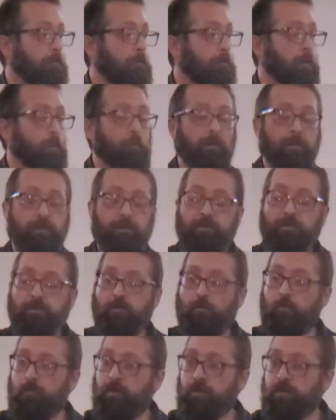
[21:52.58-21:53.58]
We want
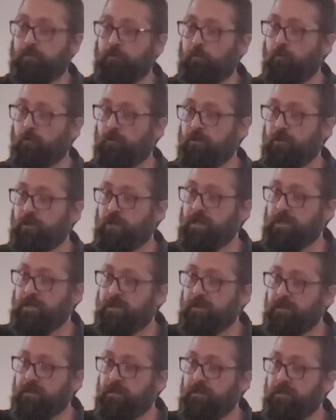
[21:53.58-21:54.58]
so much more
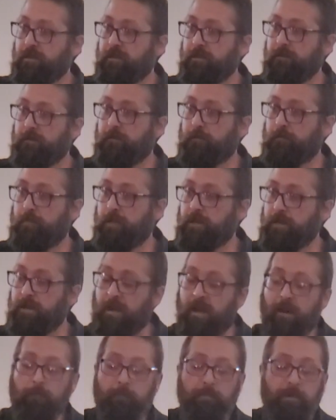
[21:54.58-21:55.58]
Jesus, but
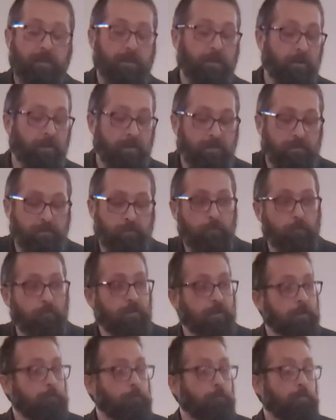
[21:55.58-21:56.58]
not because we
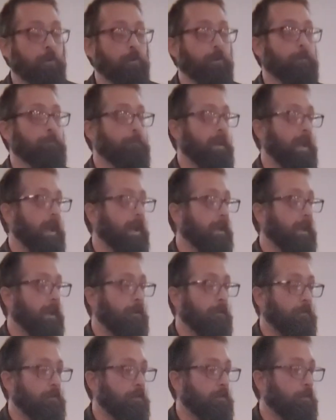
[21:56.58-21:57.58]
want to put it back
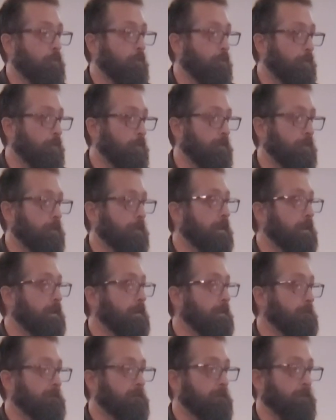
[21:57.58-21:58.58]
out in the world
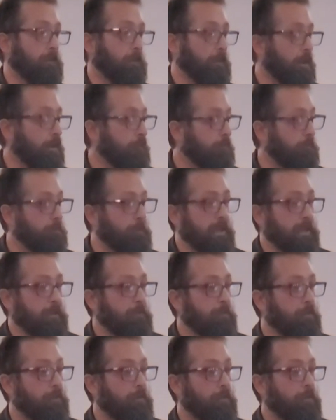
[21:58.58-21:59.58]
and love
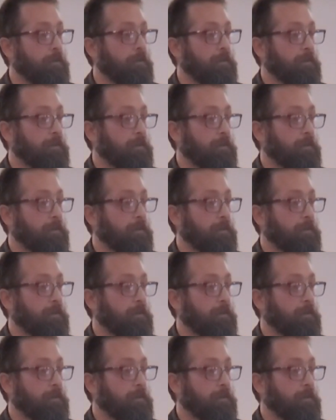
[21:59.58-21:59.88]
people,